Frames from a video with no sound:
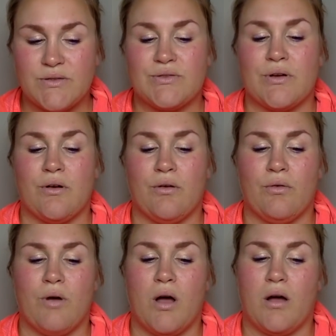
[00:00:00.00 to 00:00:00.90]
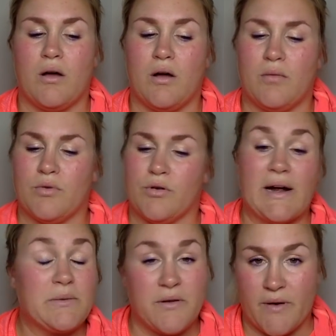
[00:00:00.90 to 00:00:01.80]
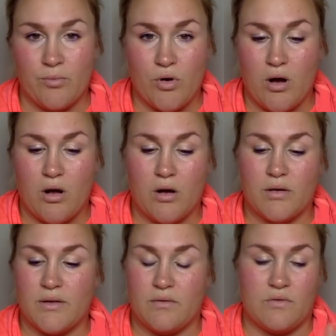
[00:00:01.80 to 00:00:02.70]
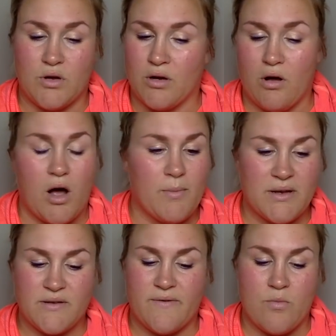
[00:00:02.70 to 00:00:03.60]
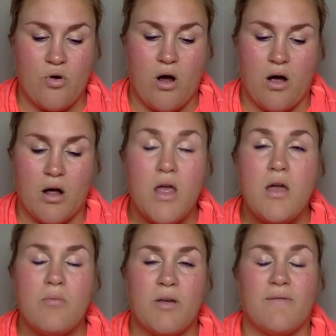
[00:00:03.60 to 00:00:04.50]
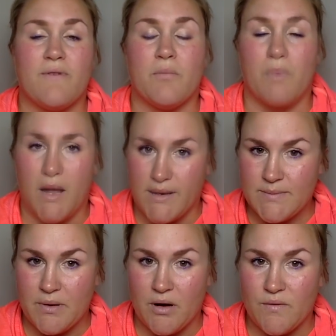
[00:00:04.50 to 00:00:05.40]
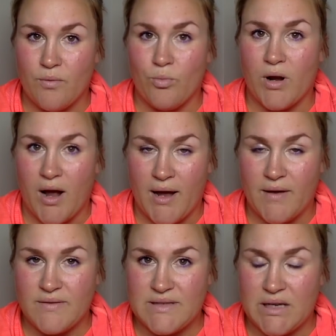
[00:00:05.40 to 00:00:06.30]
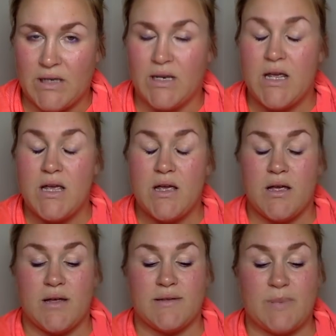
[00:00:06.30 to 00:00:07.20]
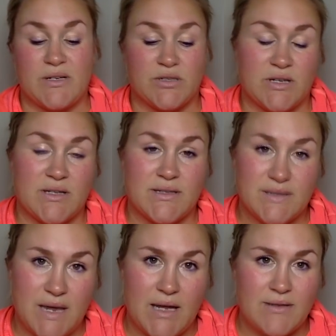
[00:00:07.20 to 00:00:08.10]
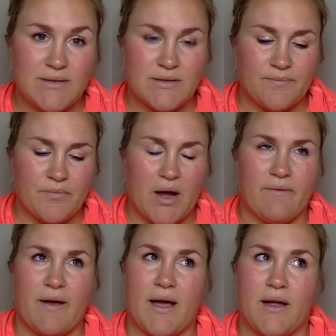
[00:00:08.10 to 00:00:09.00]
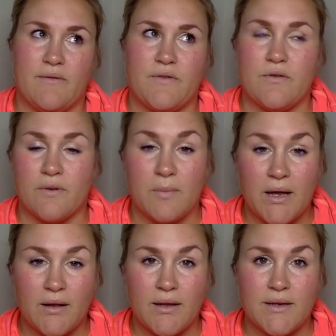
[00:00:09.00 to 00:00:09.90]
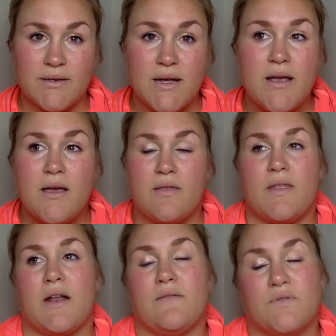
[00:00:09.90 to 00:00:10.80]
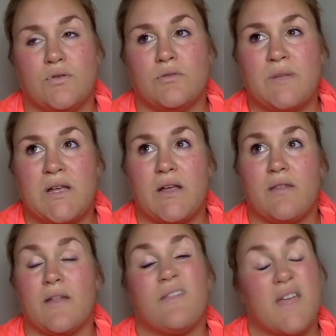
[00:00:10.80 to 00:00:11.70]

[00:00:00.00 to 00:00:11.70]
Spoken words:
So correct me if I'm wrong, you can comment if I'm wrong, but from my experience, from what I have seen, especially in the States, I've had a few from England that have told me that